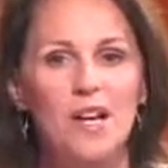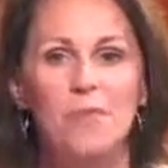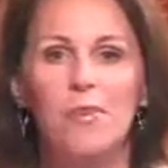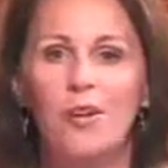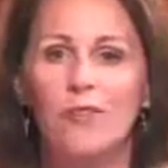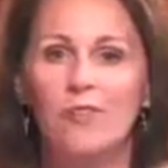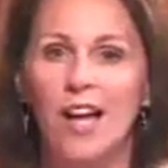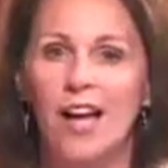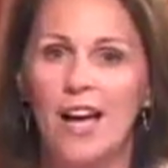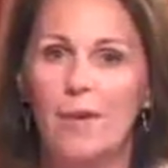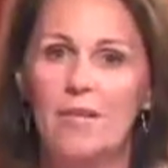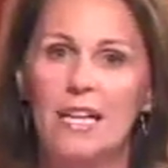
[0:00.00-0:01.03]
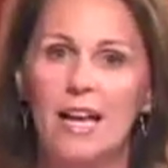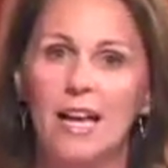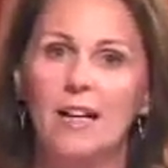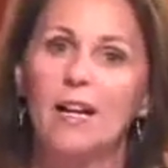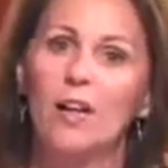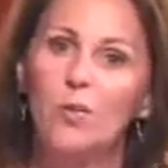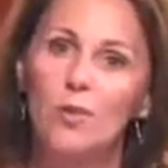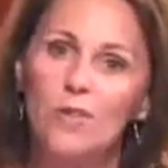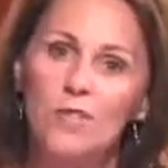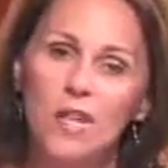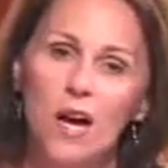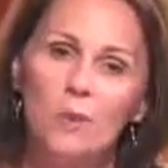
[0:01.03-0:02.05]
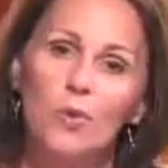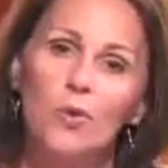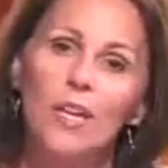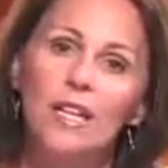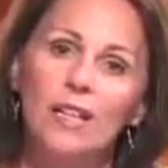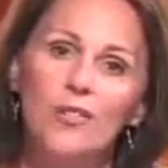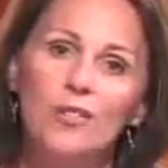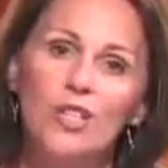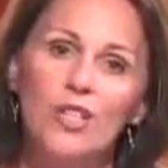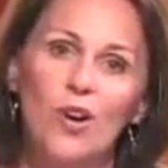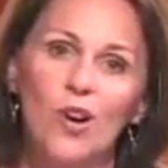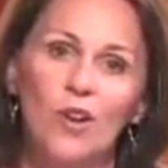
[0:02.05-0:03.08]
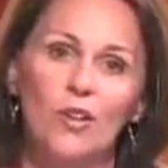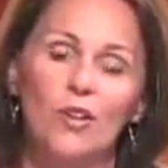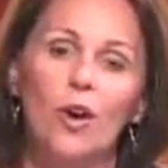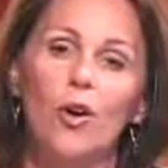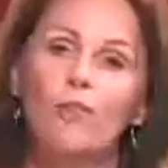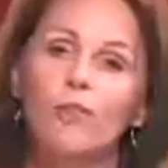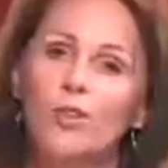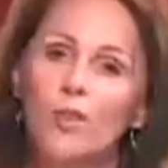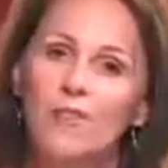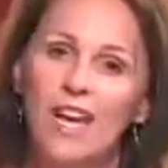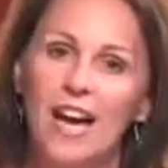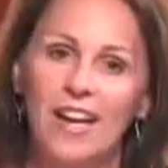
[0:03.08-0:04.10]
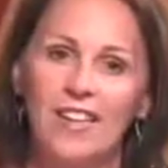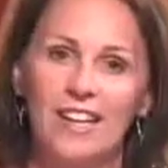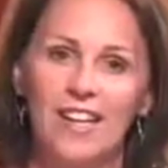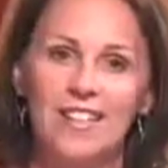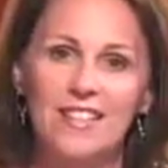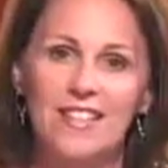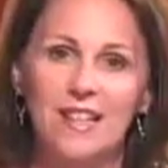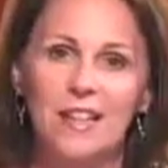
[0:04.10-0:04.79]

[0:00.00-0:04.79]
a butterfly habitat, and a rooftop green energy garden are a few of the highlights.